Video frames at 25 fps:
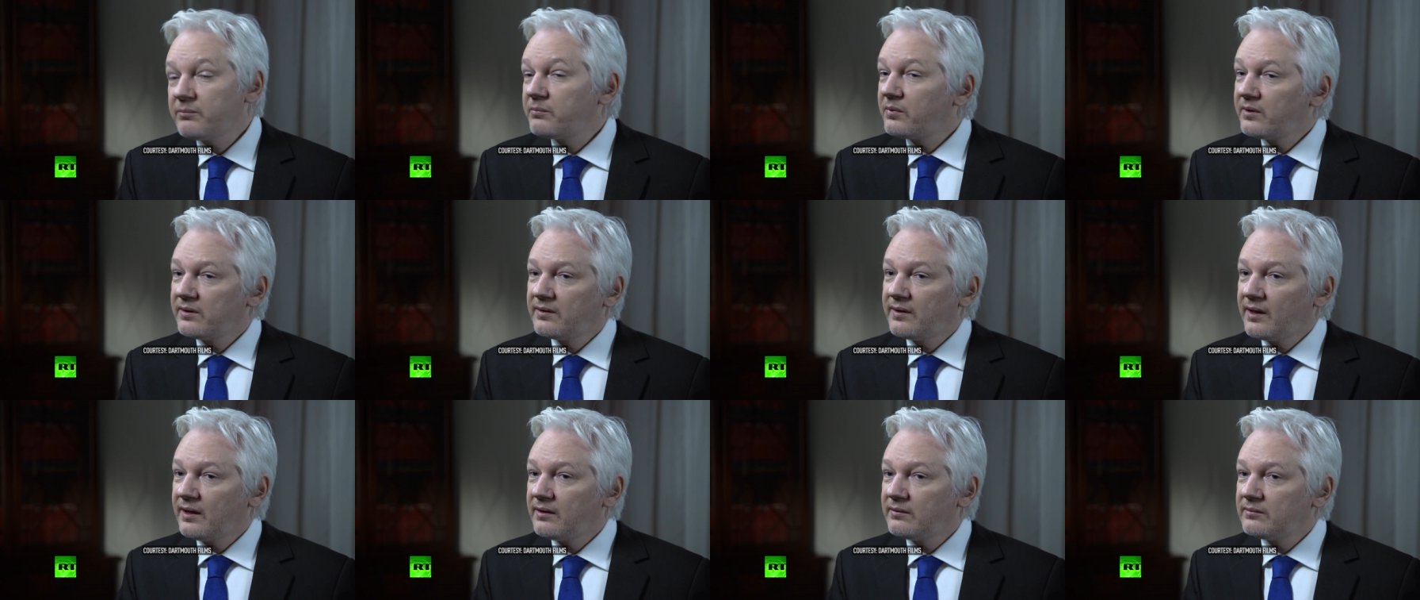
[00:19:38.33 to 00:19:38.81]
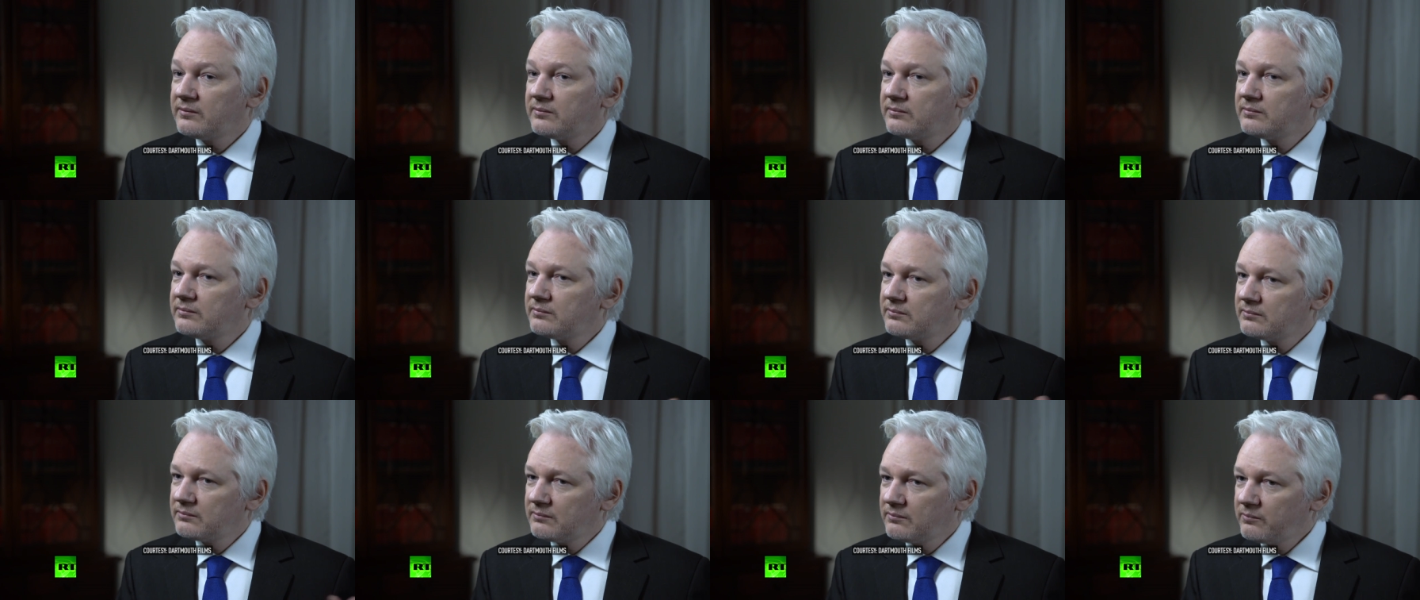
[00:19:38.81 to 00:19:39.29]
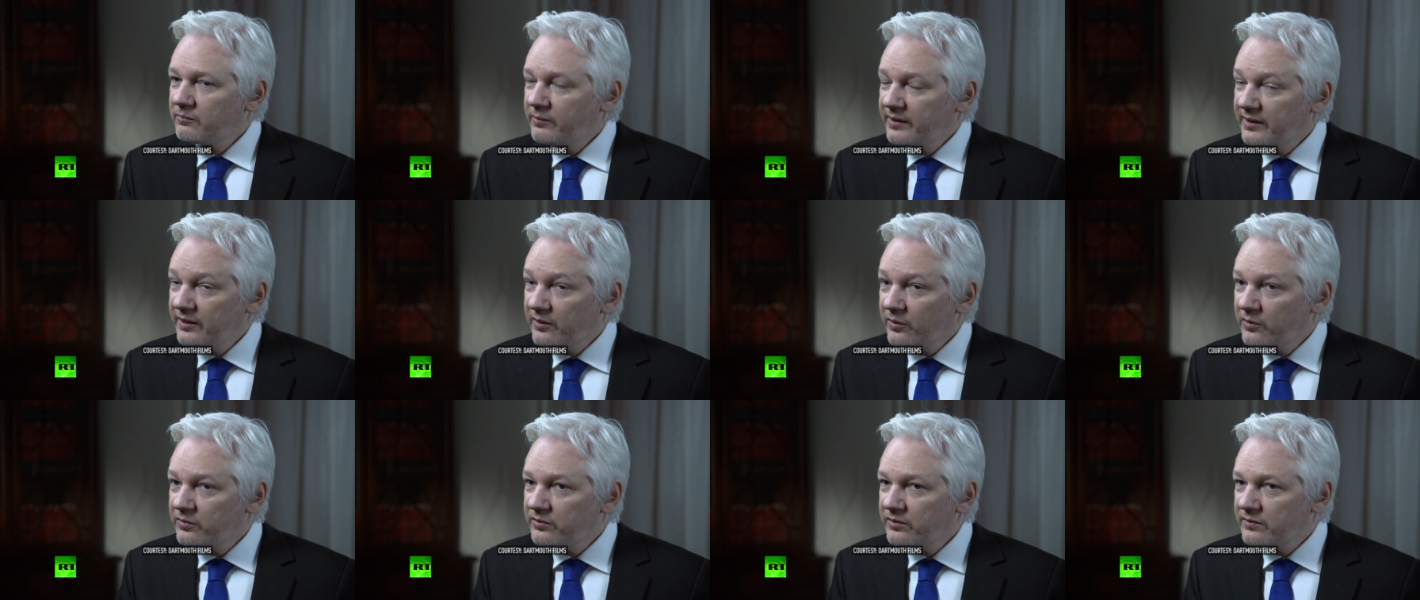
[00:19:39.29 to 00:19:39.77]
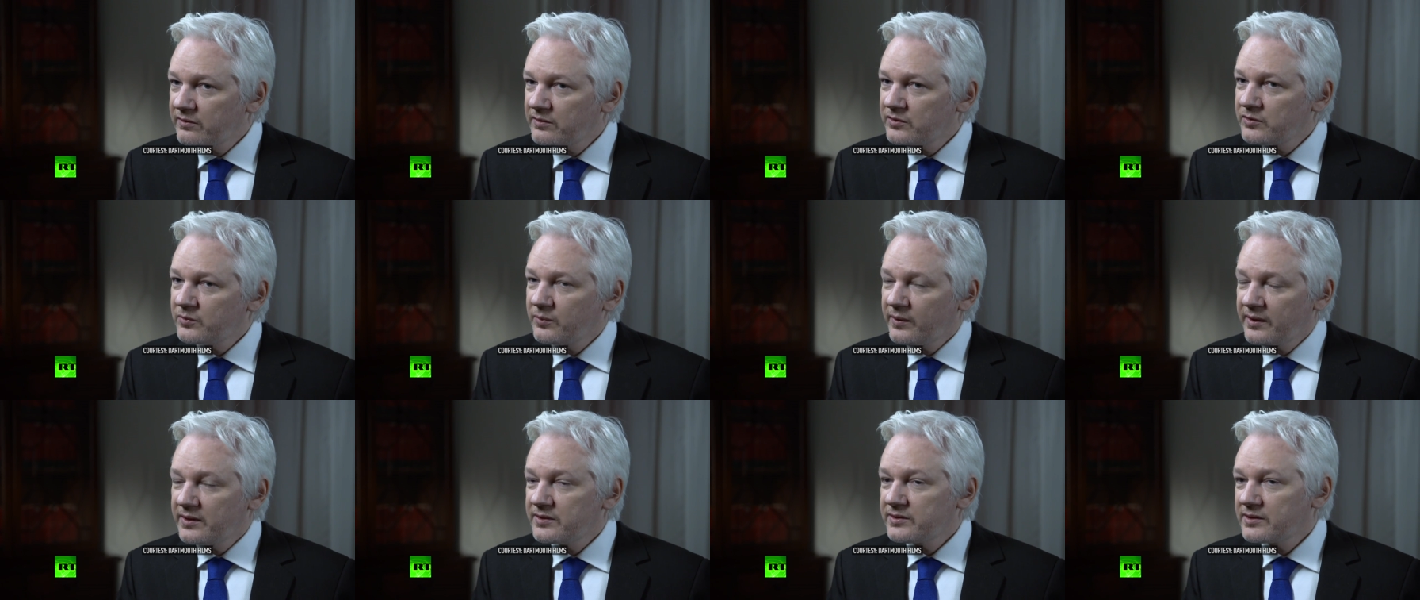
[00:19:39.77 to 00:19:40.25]
but then we know that the
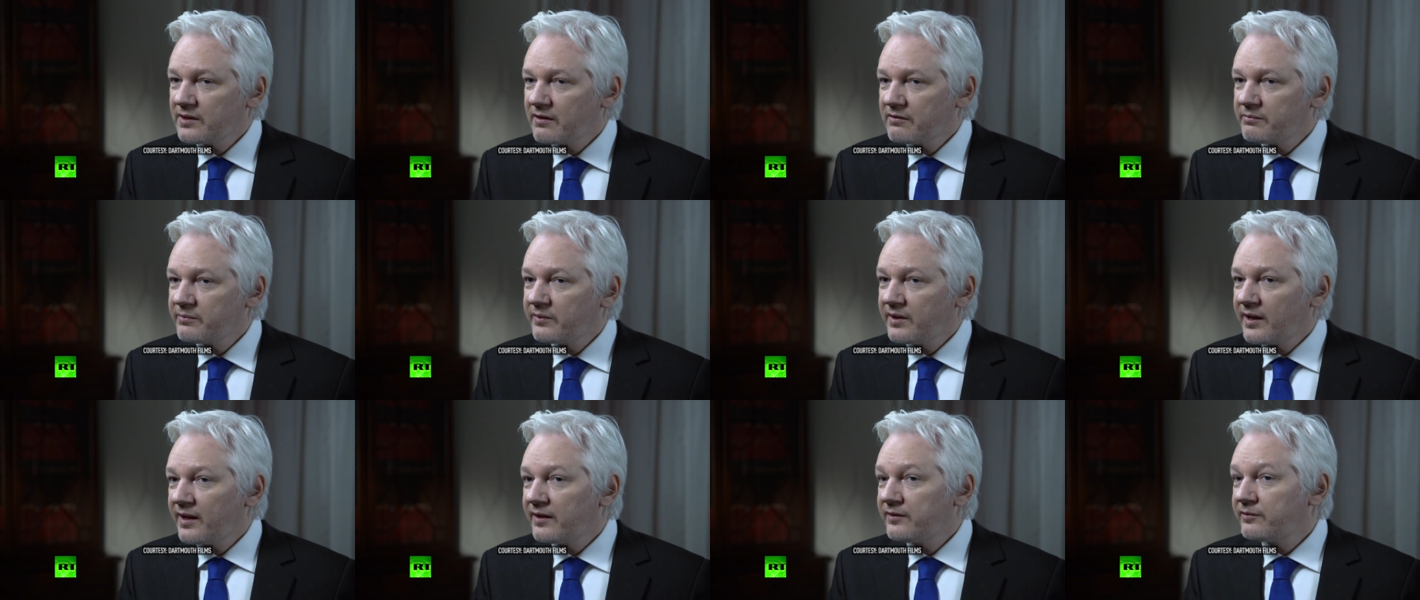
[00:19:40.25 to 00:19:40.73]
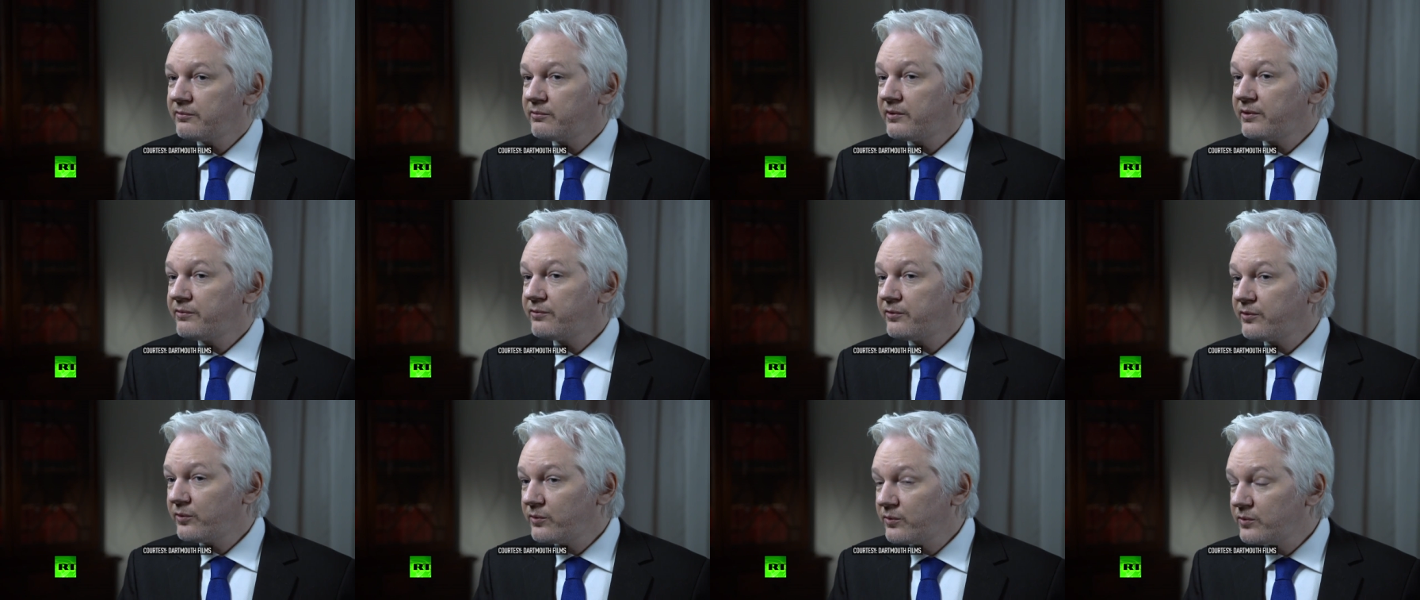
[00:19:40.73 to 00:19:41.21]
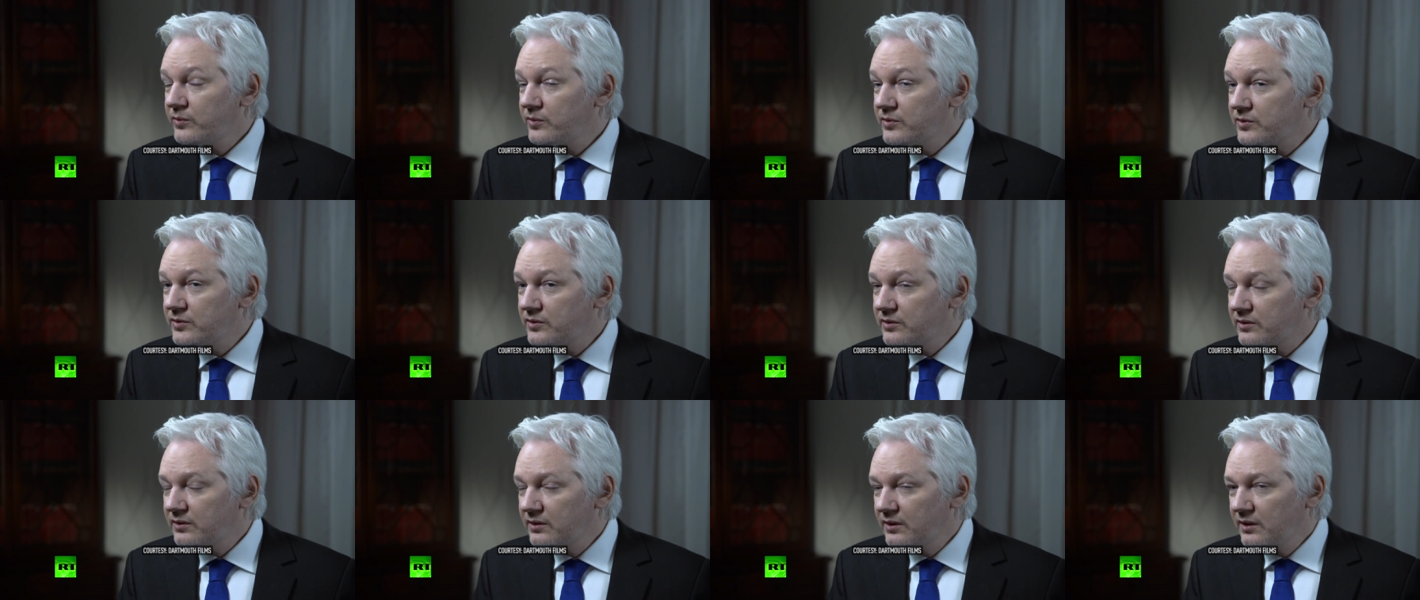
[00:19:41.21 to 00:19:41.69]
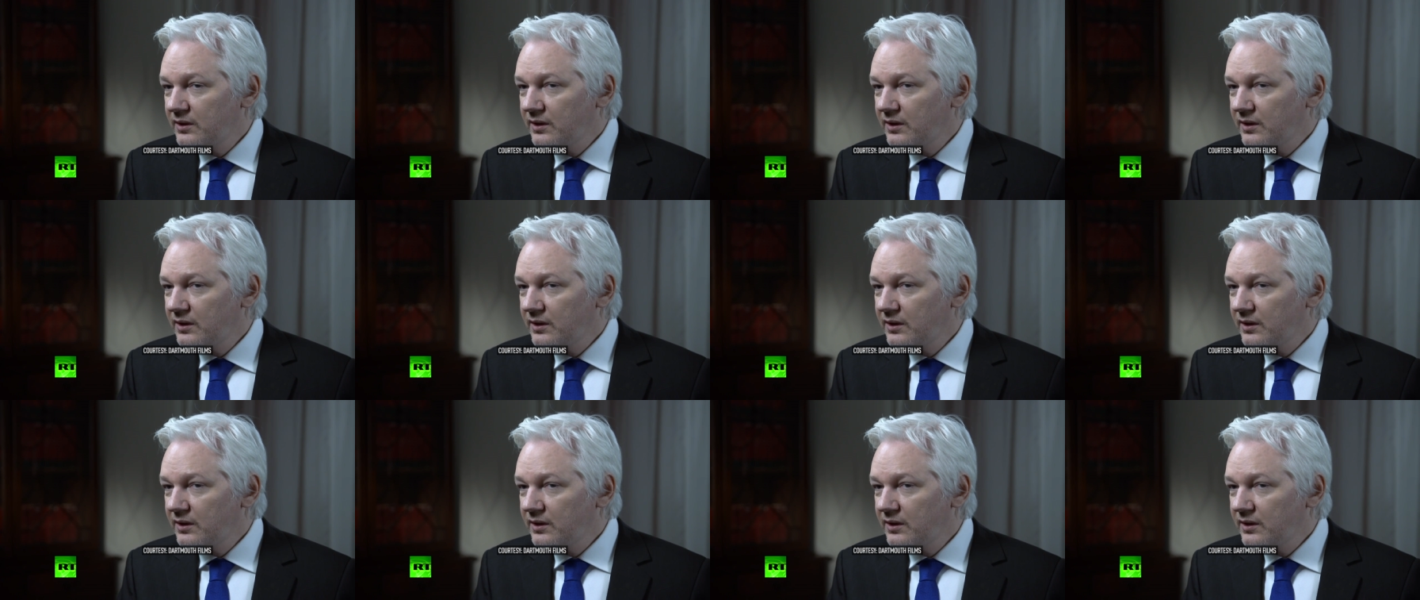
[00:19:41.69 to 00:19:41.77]
Swedish government has refused